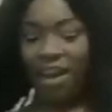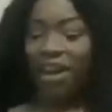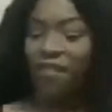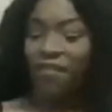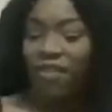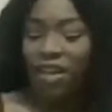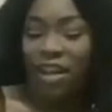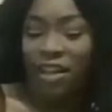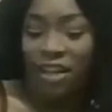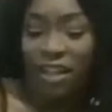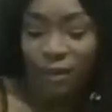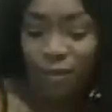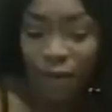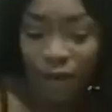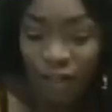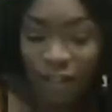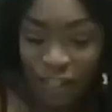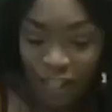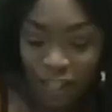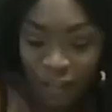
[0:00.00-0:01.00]
I feel like this
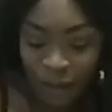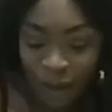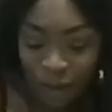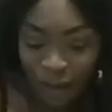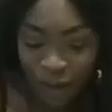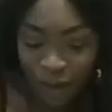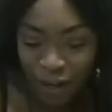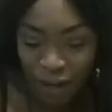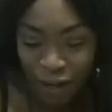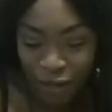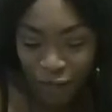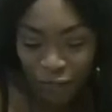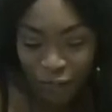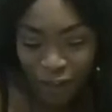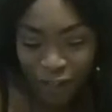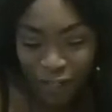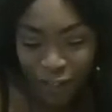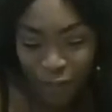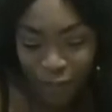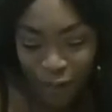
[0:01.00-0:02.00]
person is maybe a little free
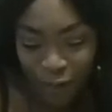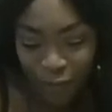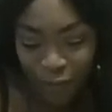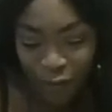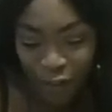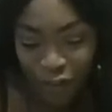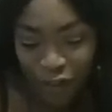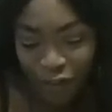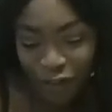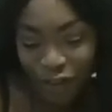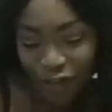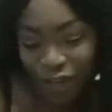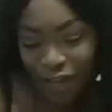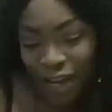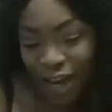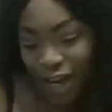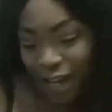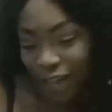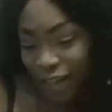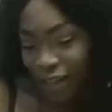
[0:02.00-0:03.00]
spirit, but you just
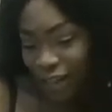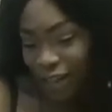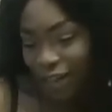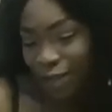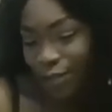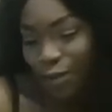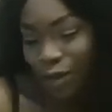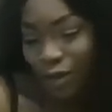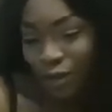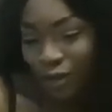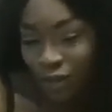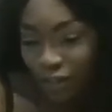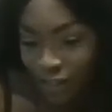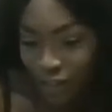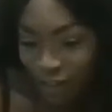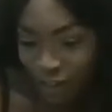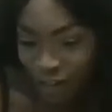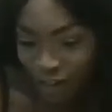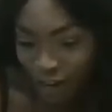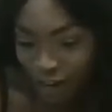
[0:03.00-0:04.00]
like this person.
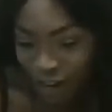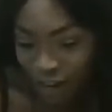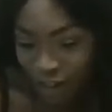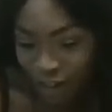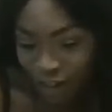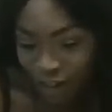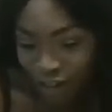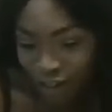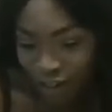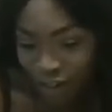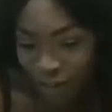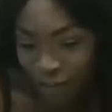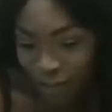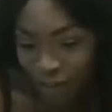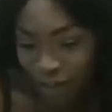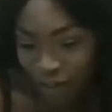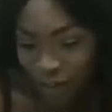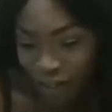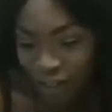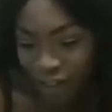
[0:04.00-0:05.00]
You know, like you just
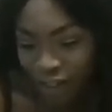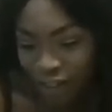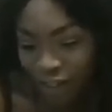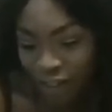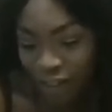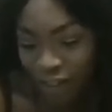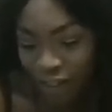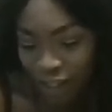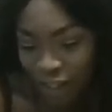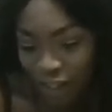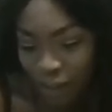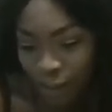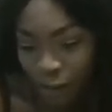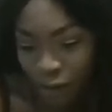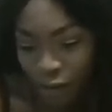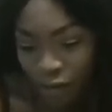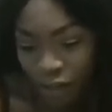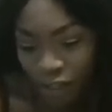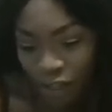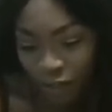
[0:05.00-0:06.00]
really just dig this
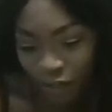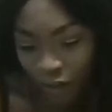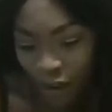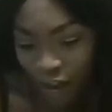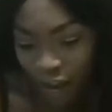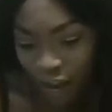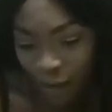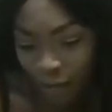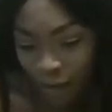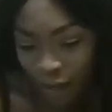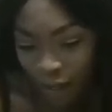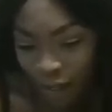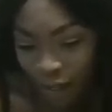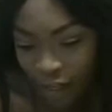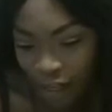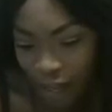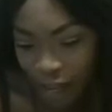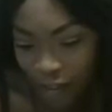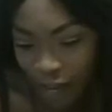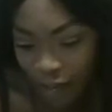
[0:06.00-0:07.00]
person's vibe like a
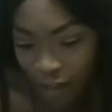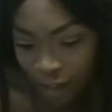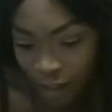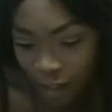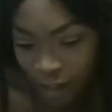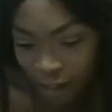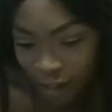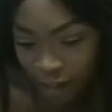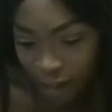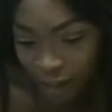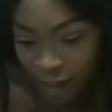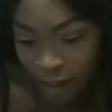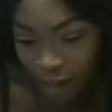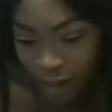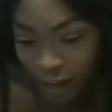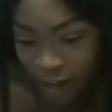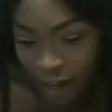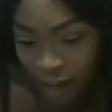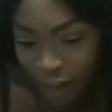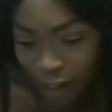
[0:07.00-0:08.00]
lot.
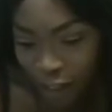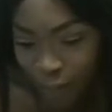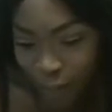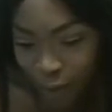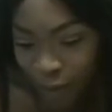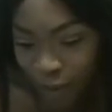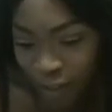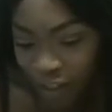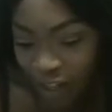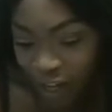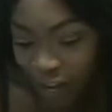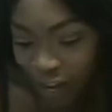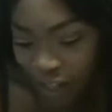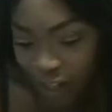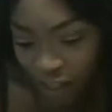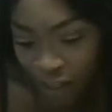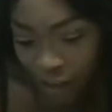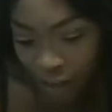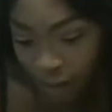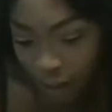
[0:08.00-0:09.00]
This person has
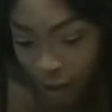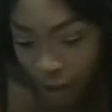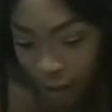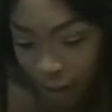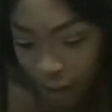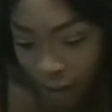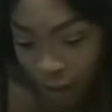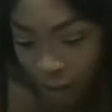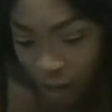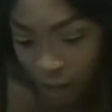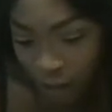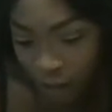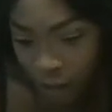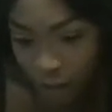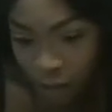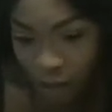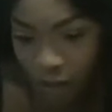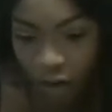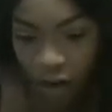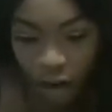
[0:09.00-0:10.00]
good vibes though.
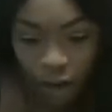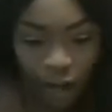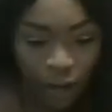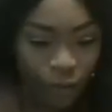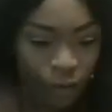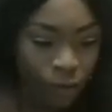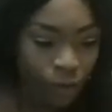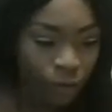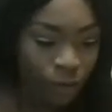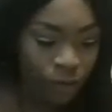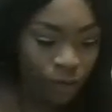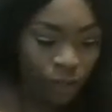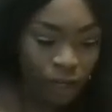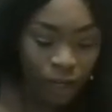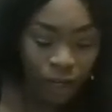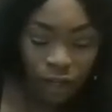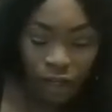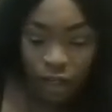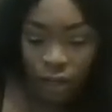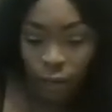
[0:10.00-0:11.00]
You know, like what we were
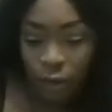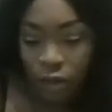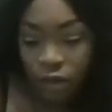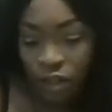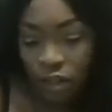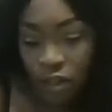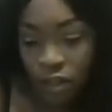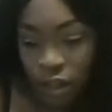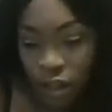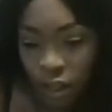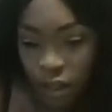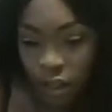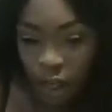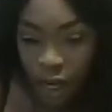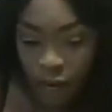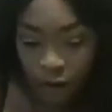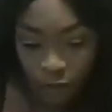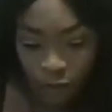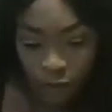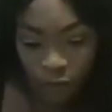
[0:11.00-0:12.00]
saying, this person does
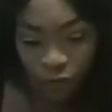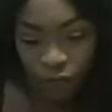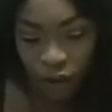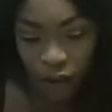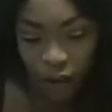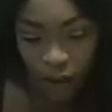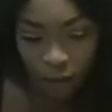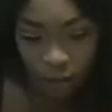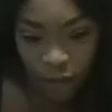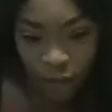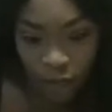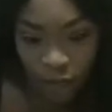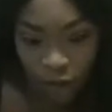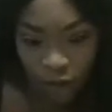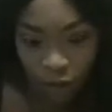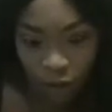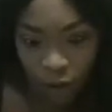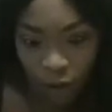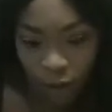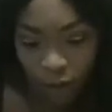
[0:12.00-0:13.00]
have good vibes. Like you
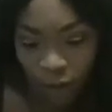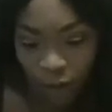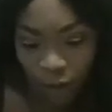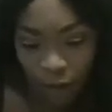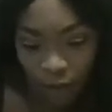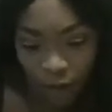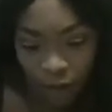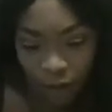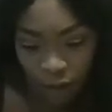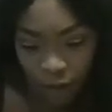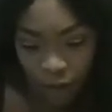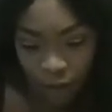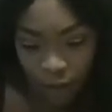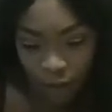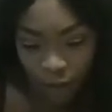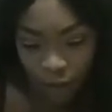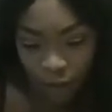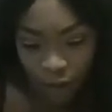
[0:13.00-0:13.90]
like that about them.